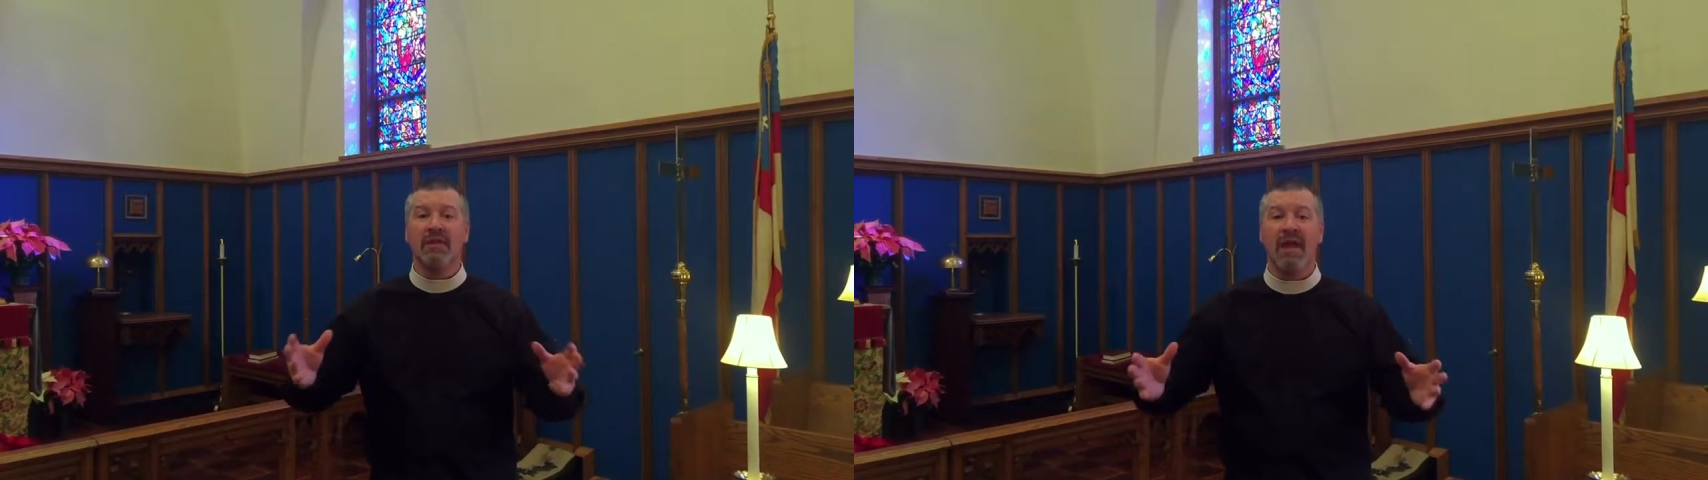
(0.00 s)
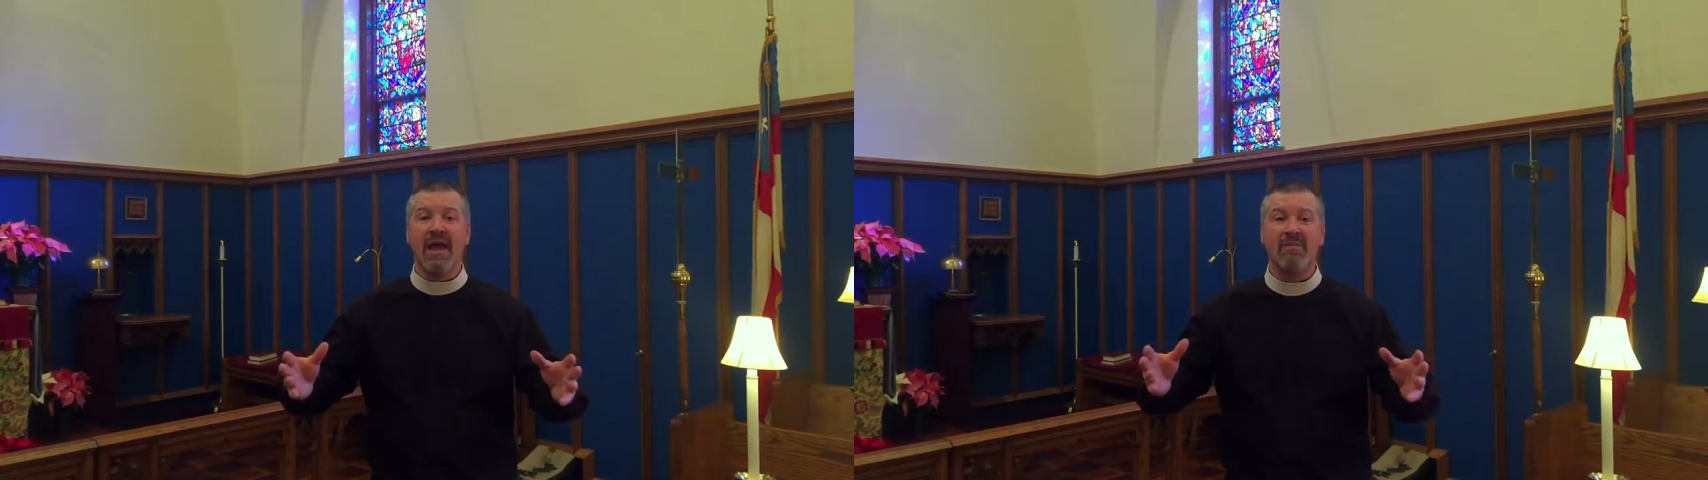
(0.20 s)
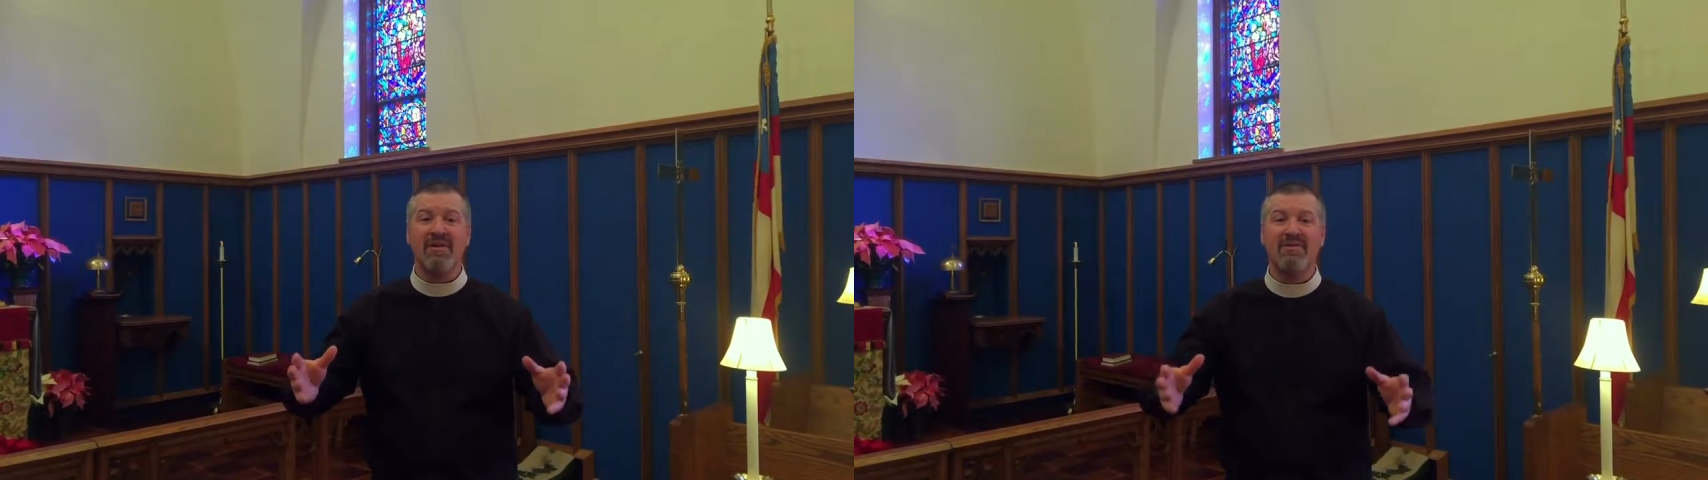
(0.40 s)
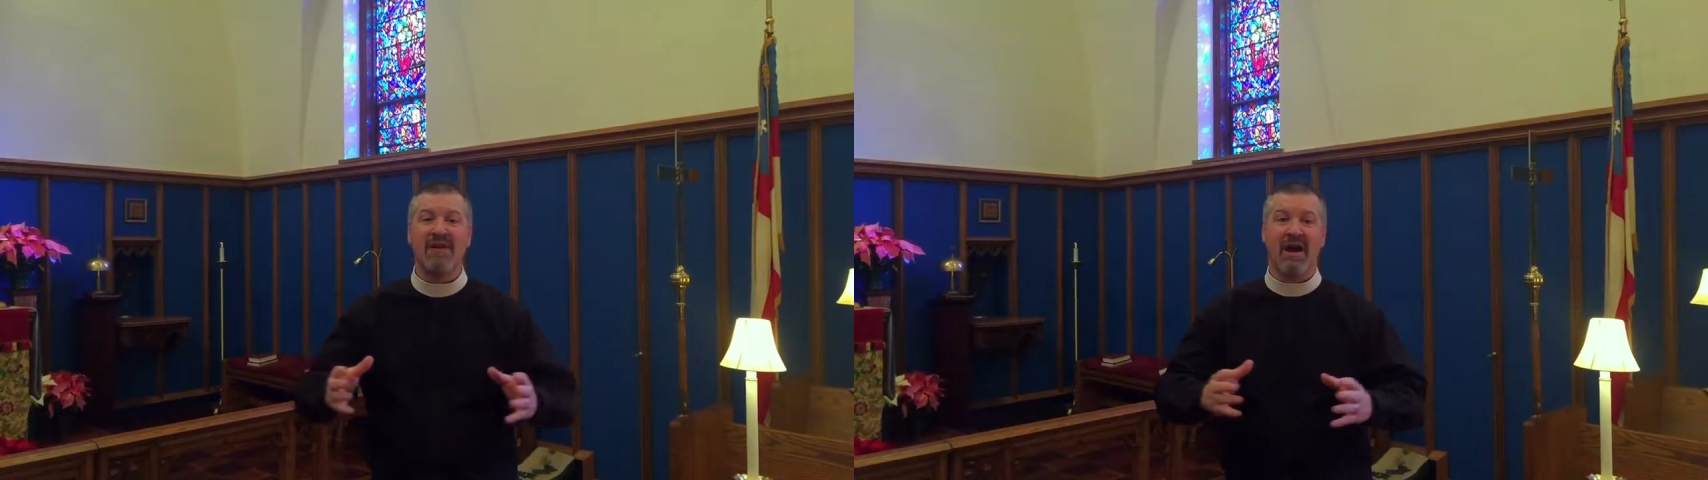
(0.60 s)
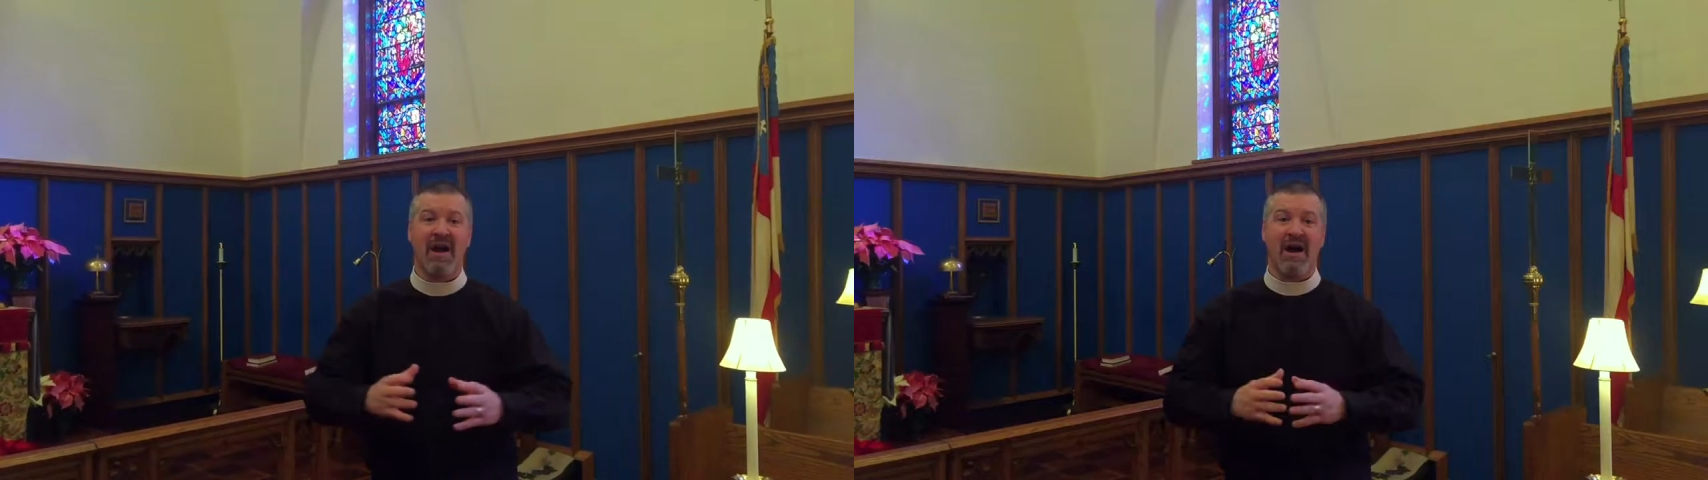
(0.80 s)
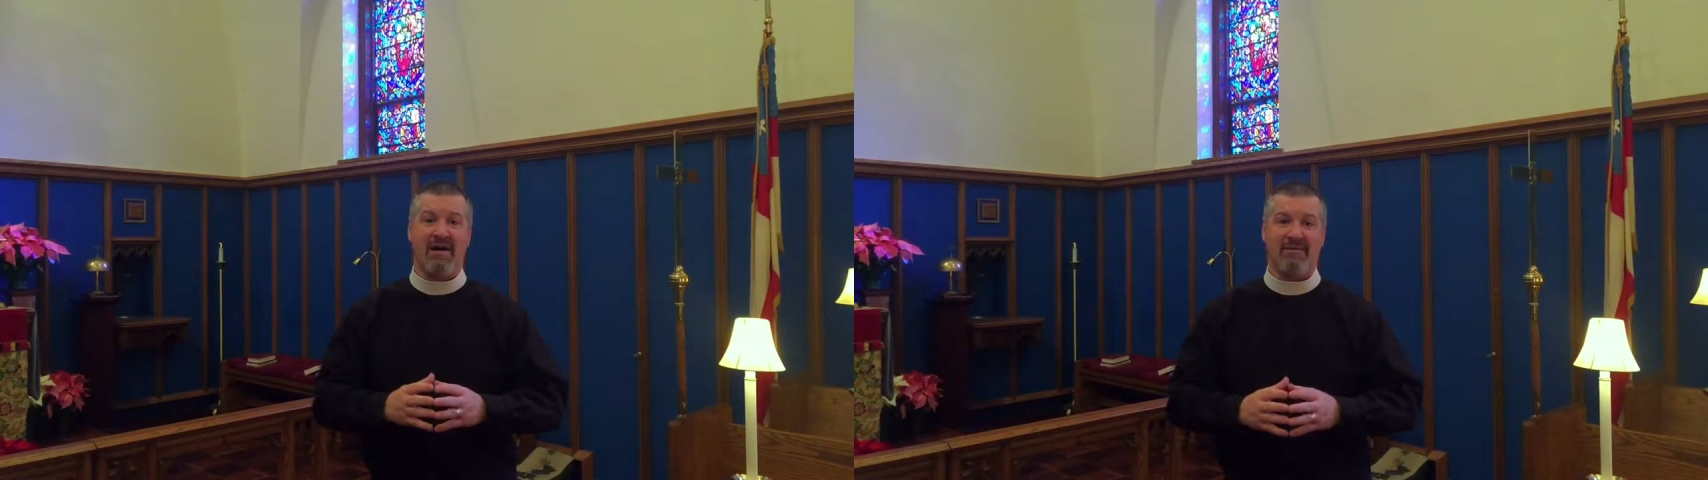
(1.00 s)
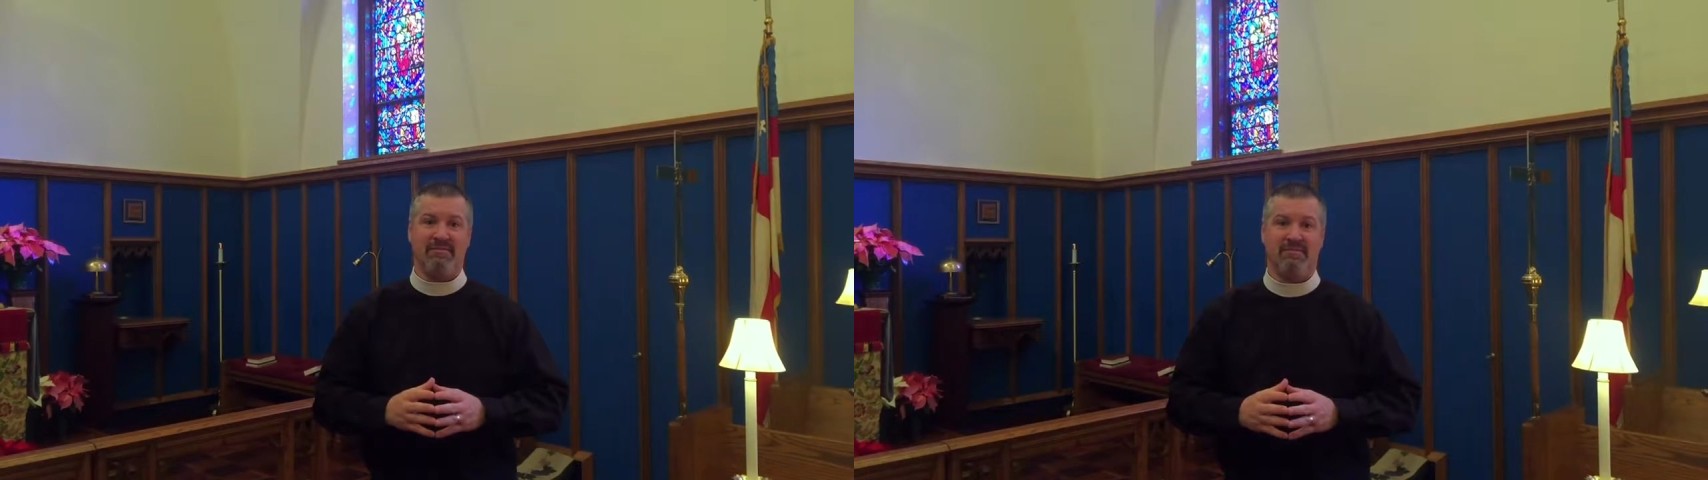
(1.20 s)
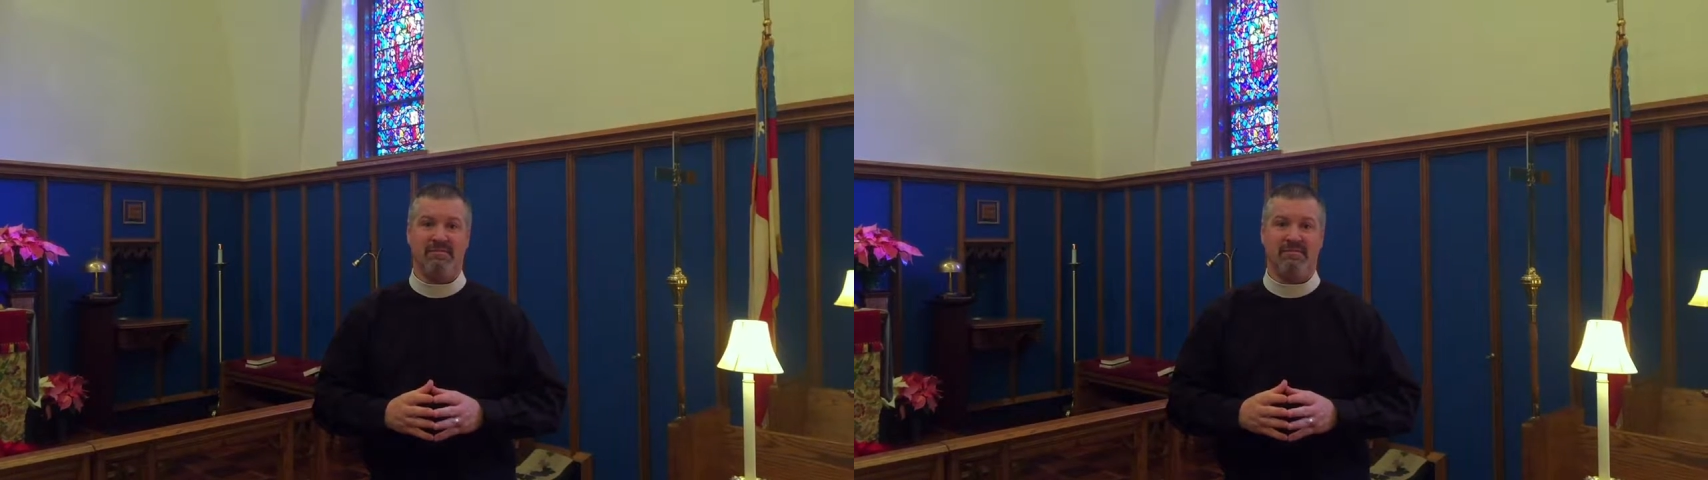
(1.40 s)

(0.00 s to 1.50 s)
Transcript: Lamb of God.